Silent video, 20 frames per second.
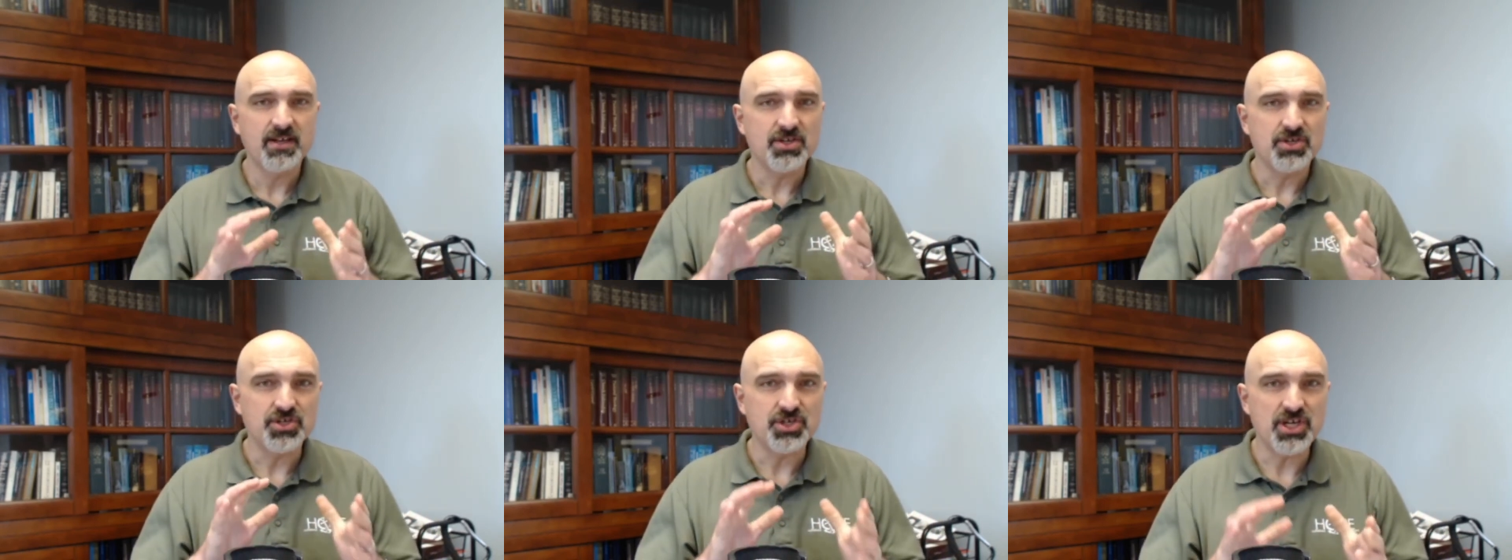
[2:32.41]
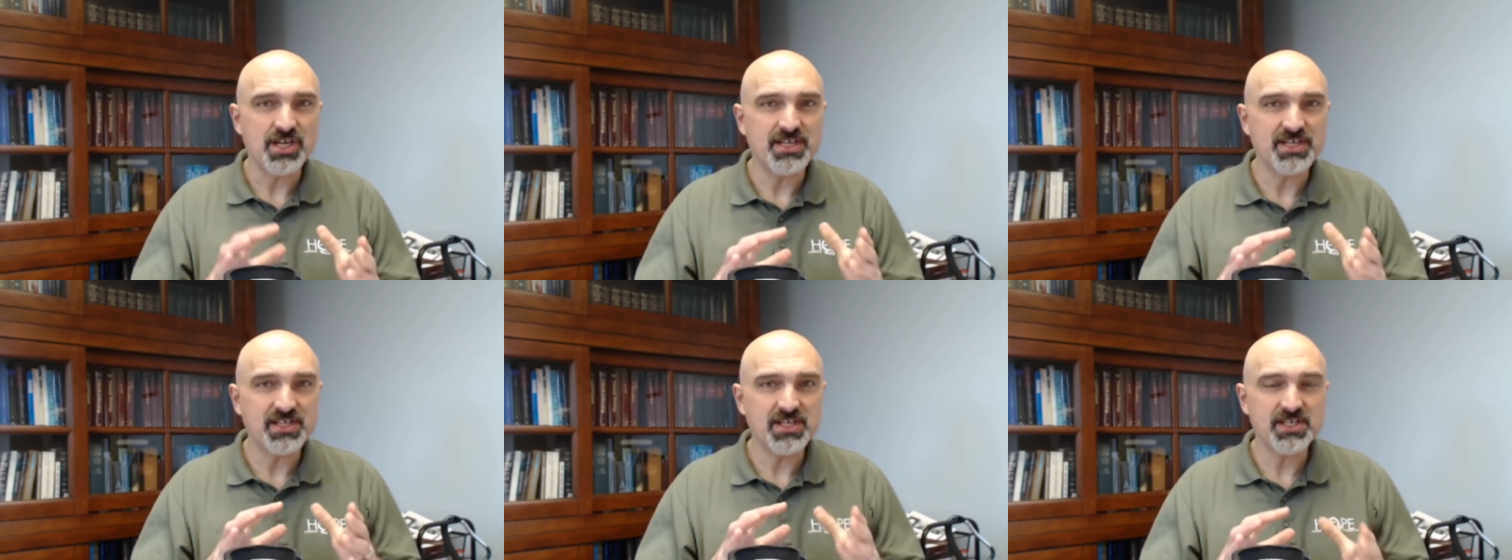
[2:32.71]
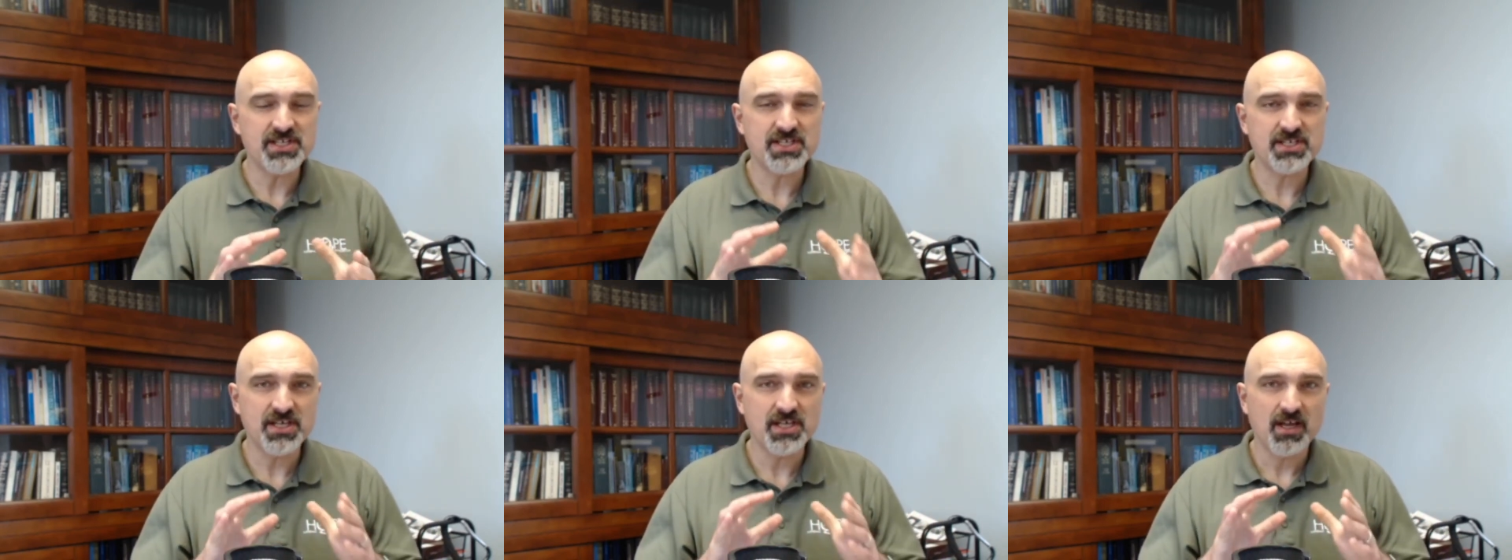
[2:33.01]

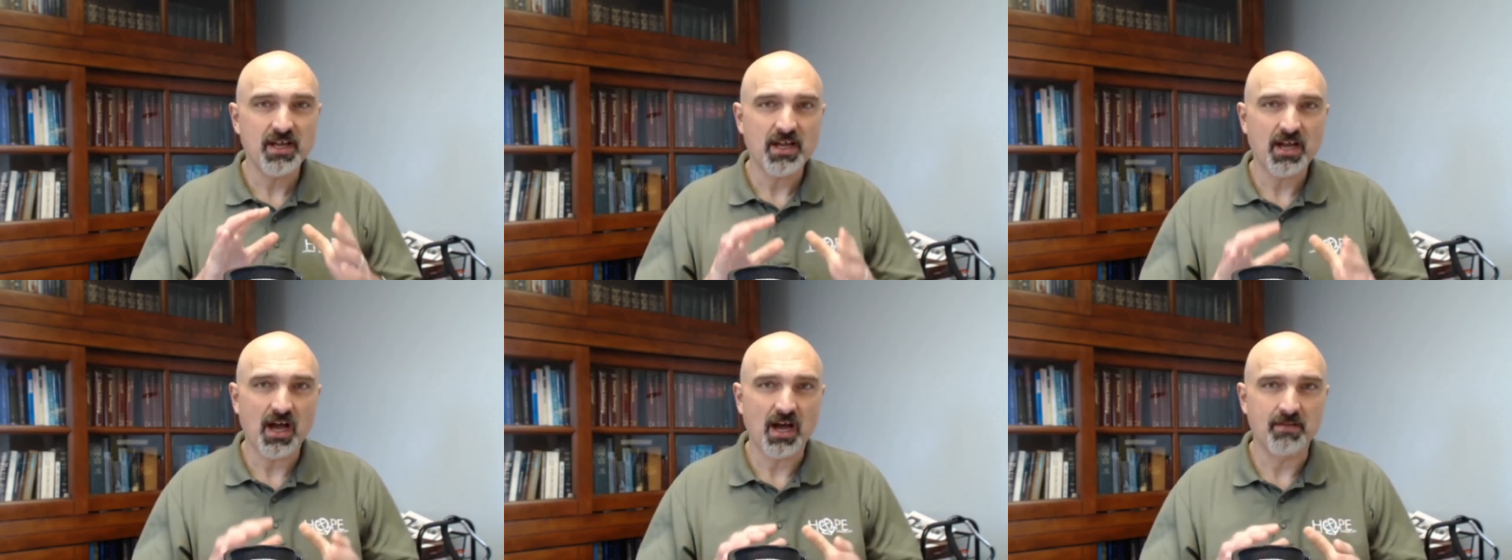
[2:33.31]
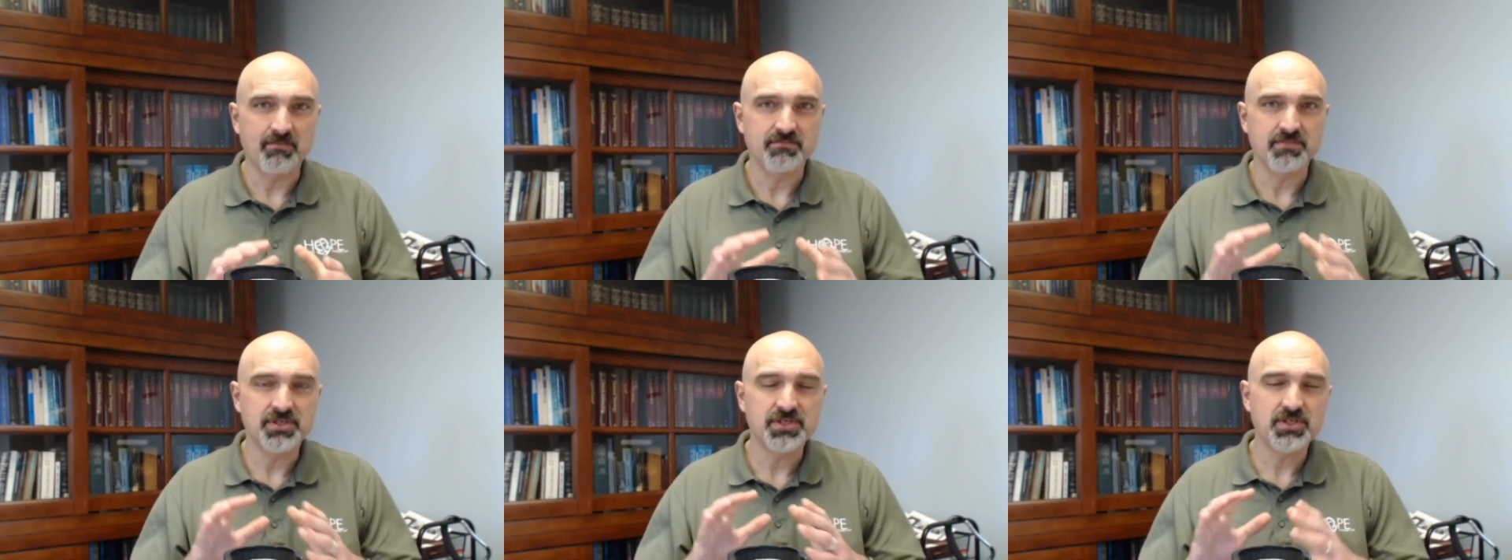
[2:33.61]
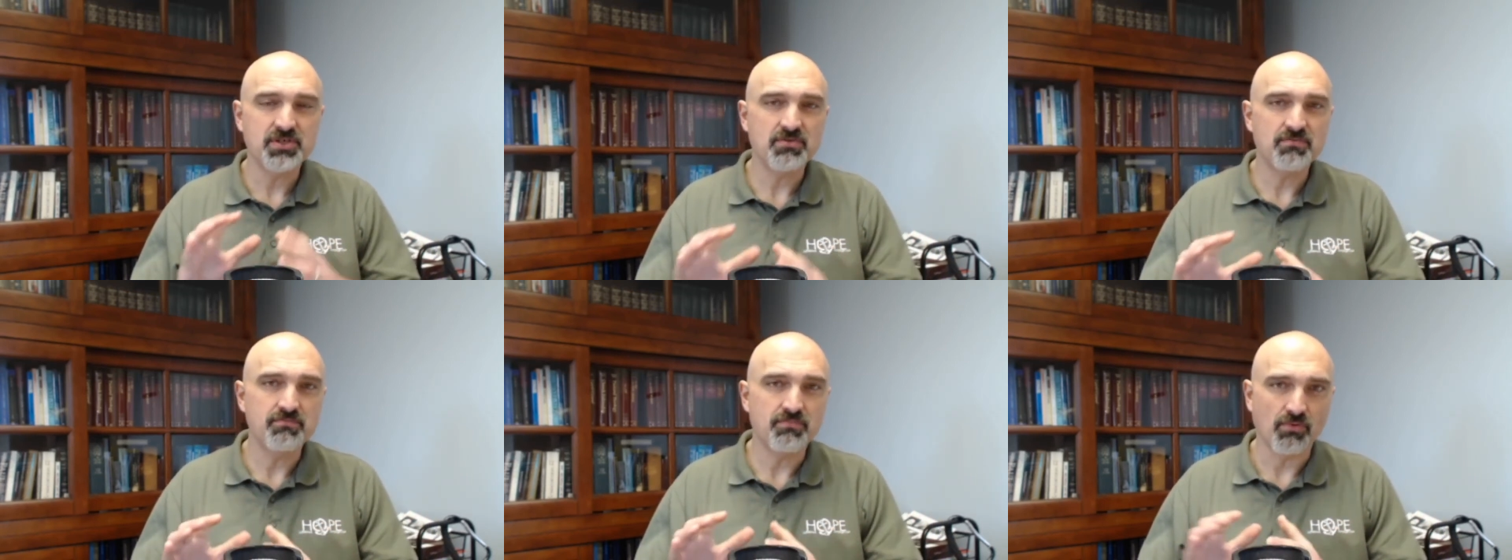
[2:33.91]
Jesus comes
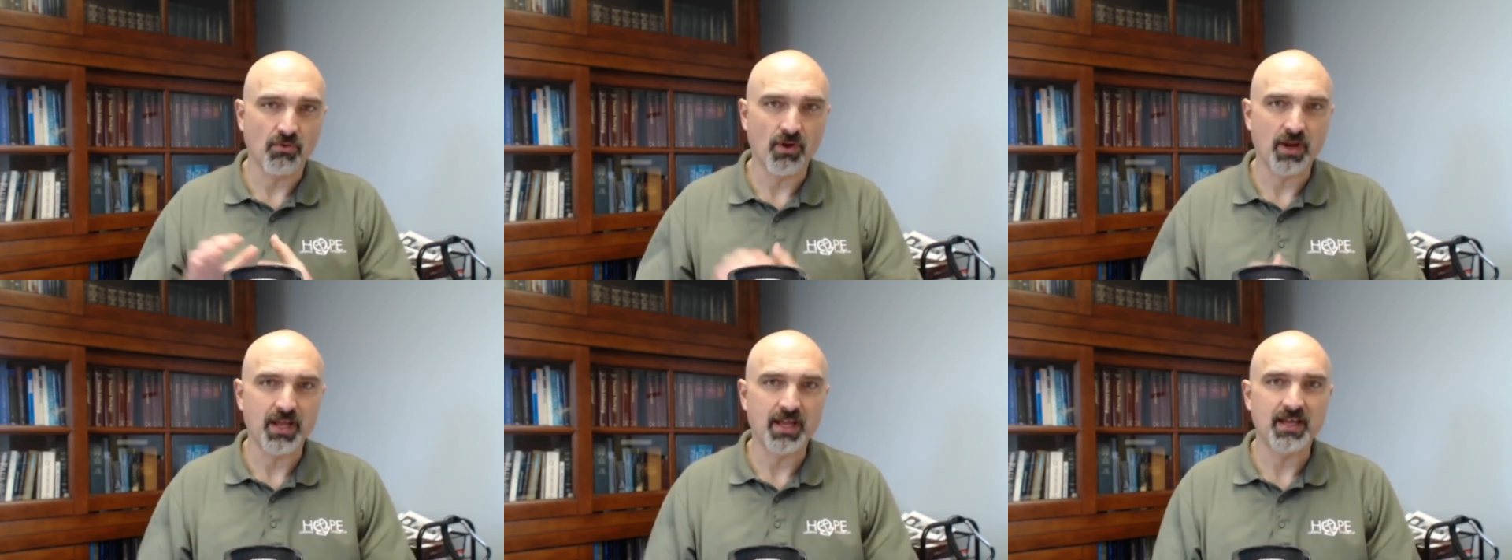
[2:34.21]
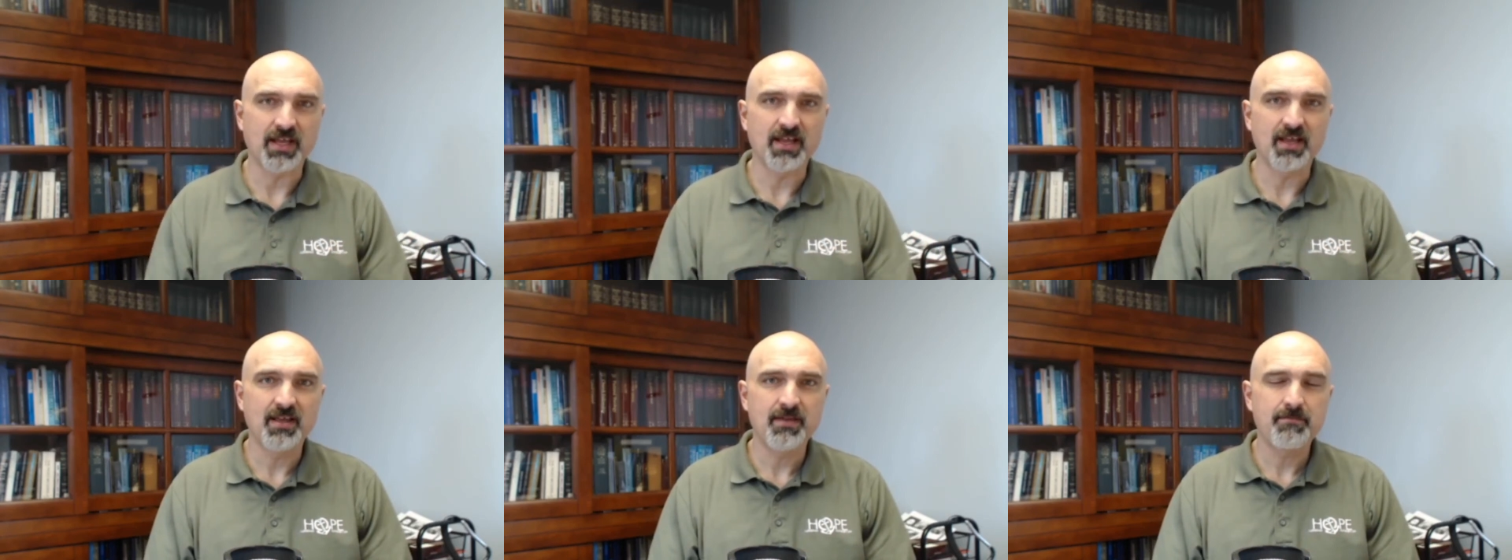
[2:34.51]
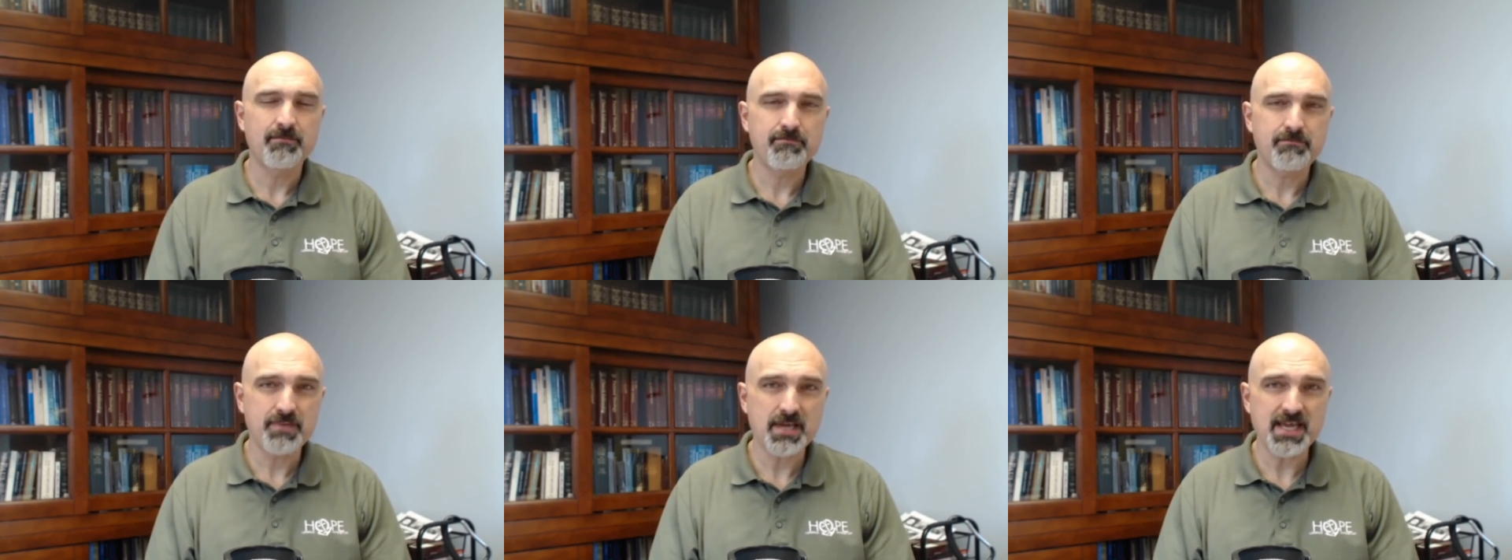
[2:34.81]
to bring
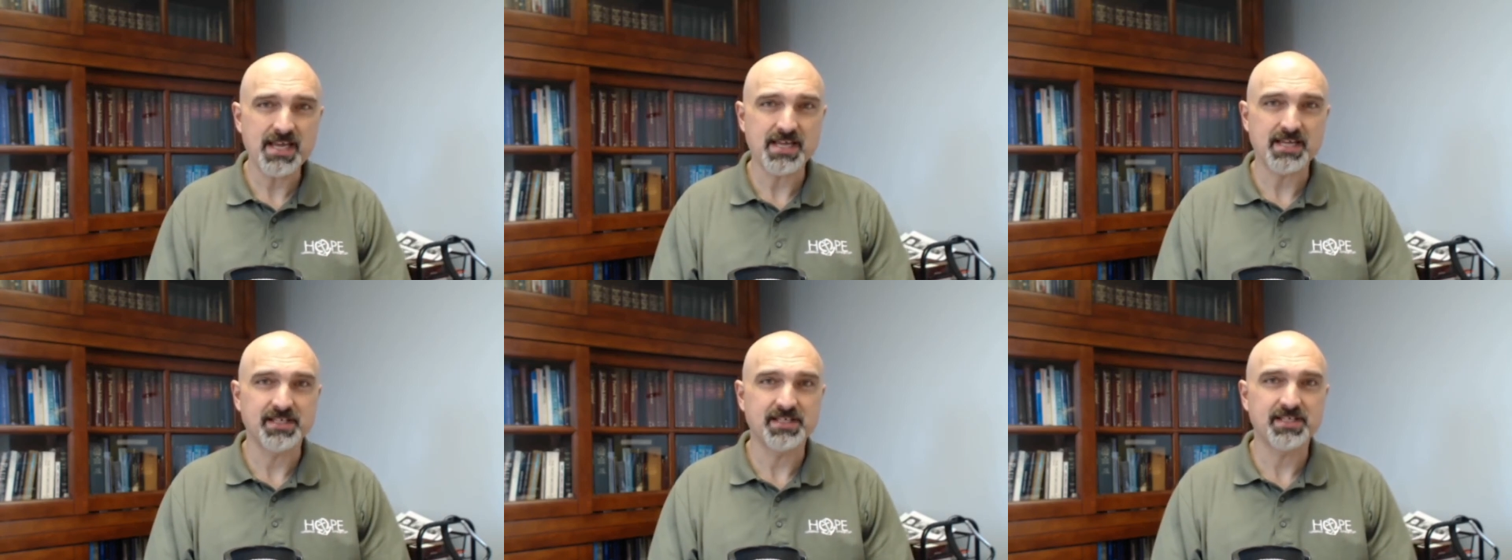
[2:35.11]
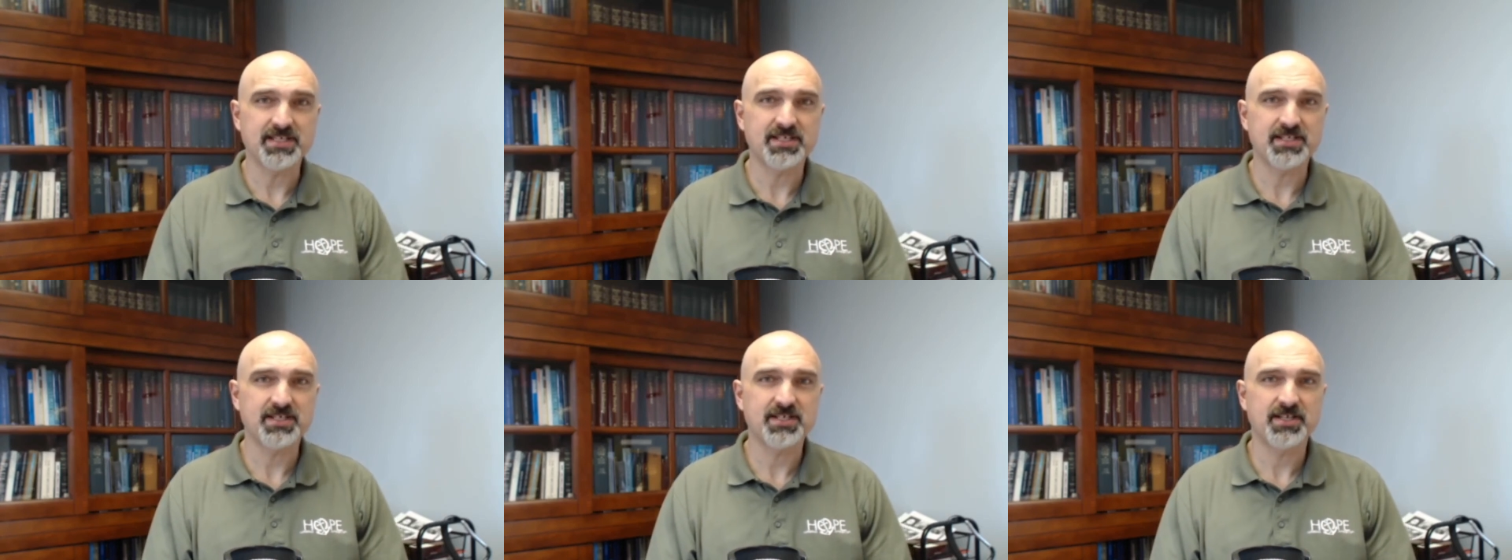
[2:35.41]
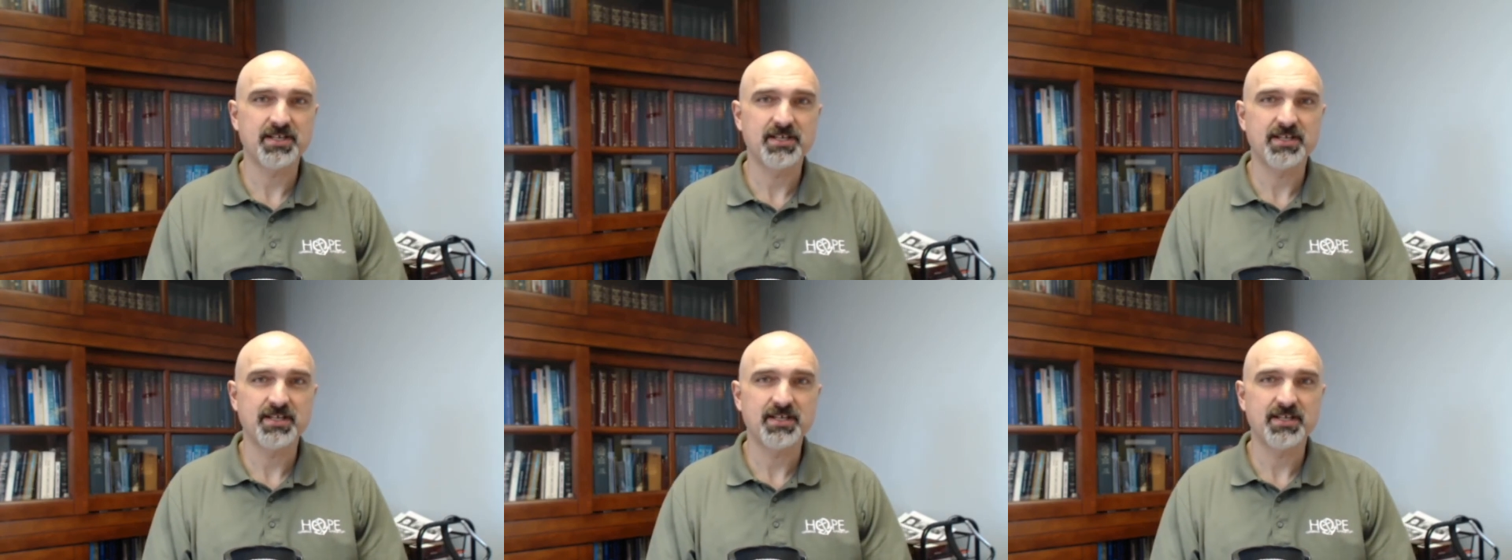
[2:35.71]
peace.